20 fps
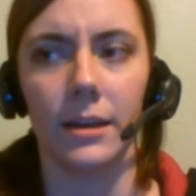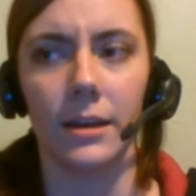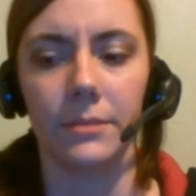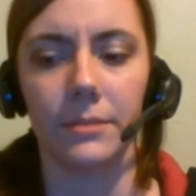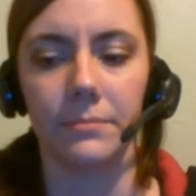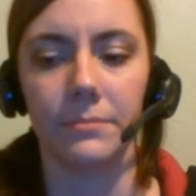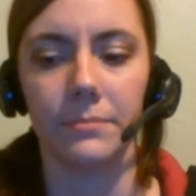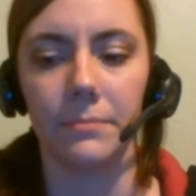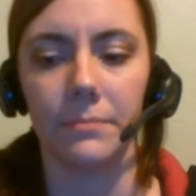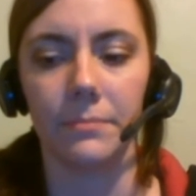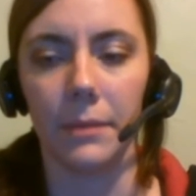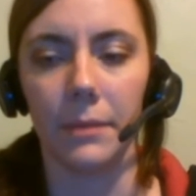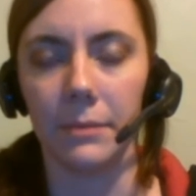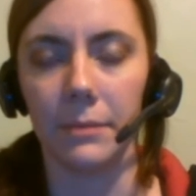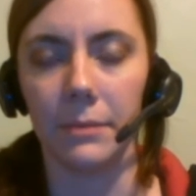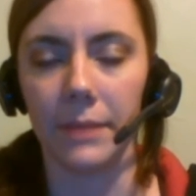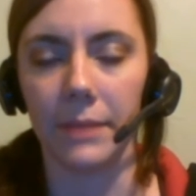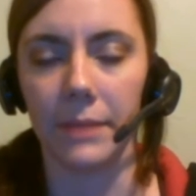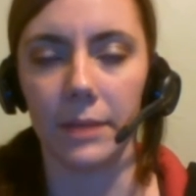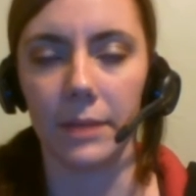maybe
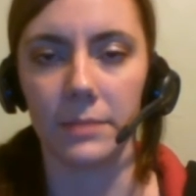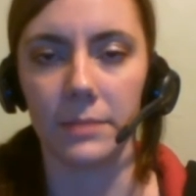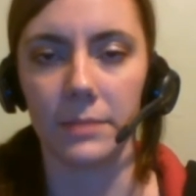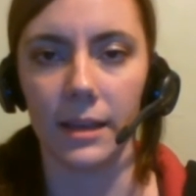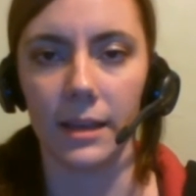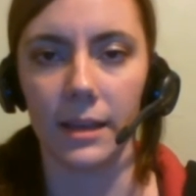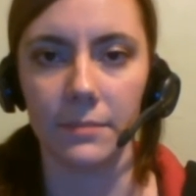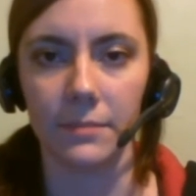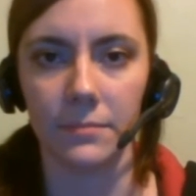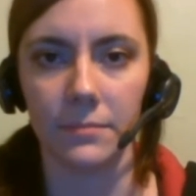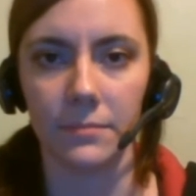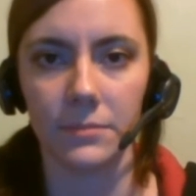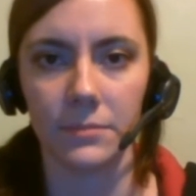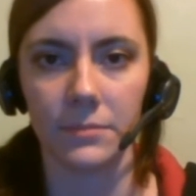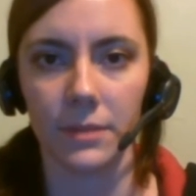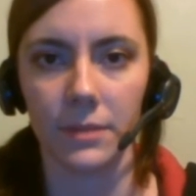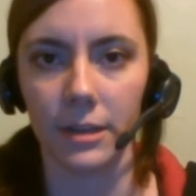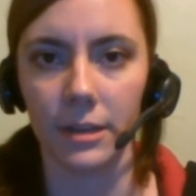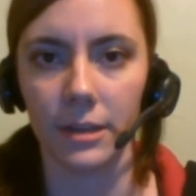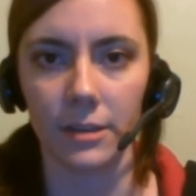my uptime
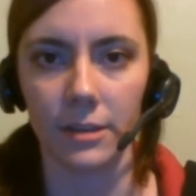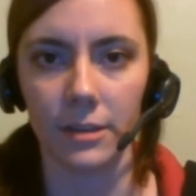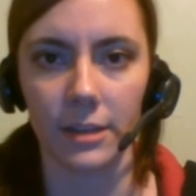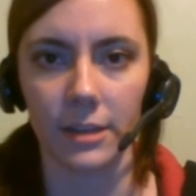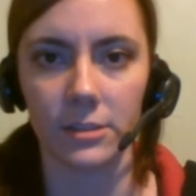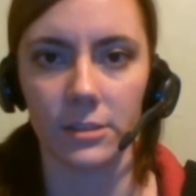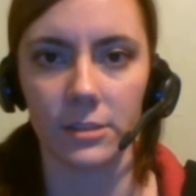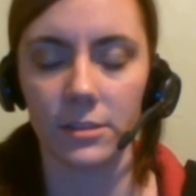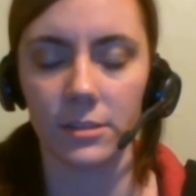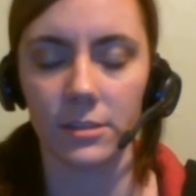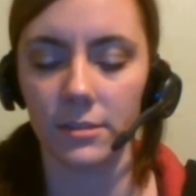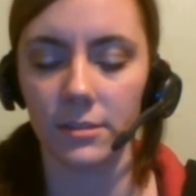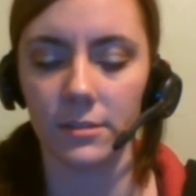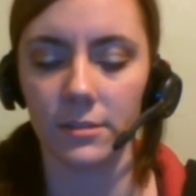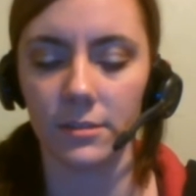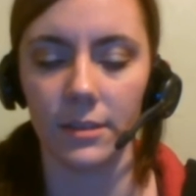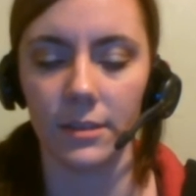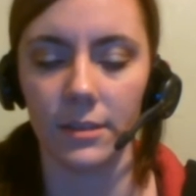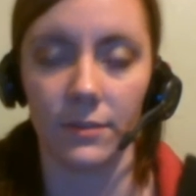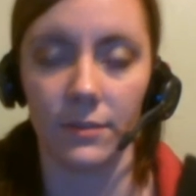on dots,
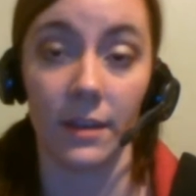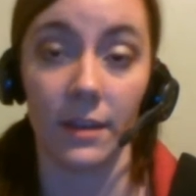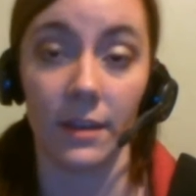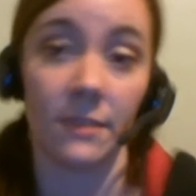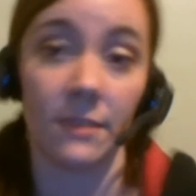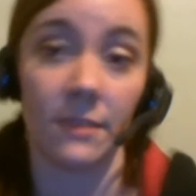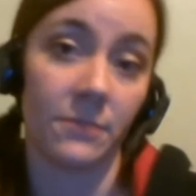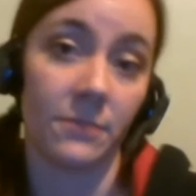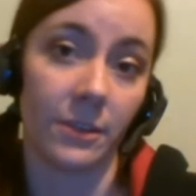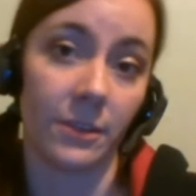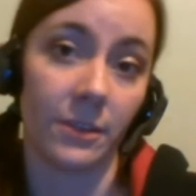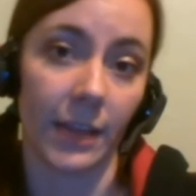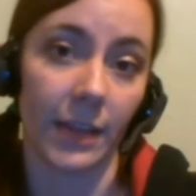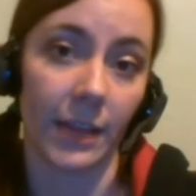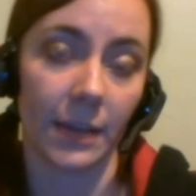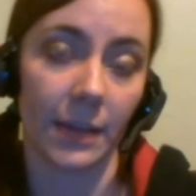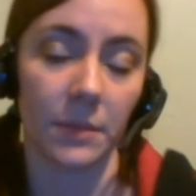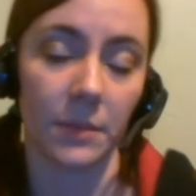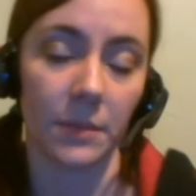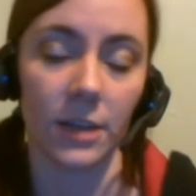if I feel like
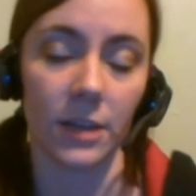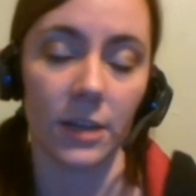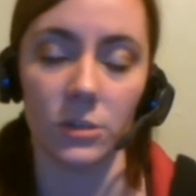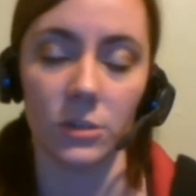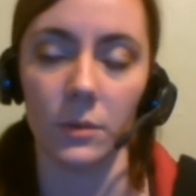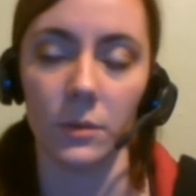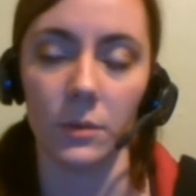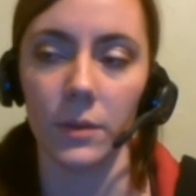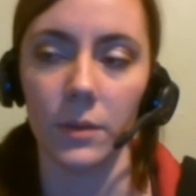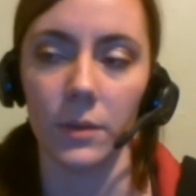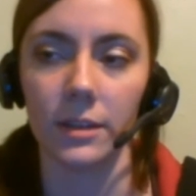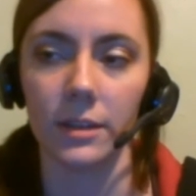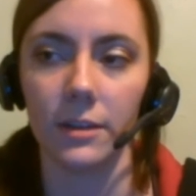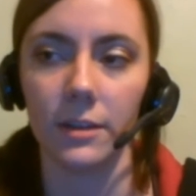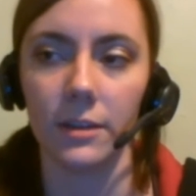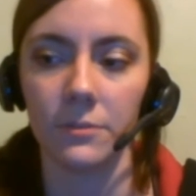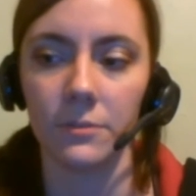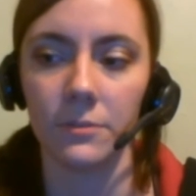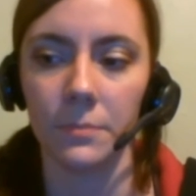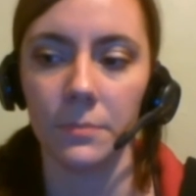I'm not doing well enough.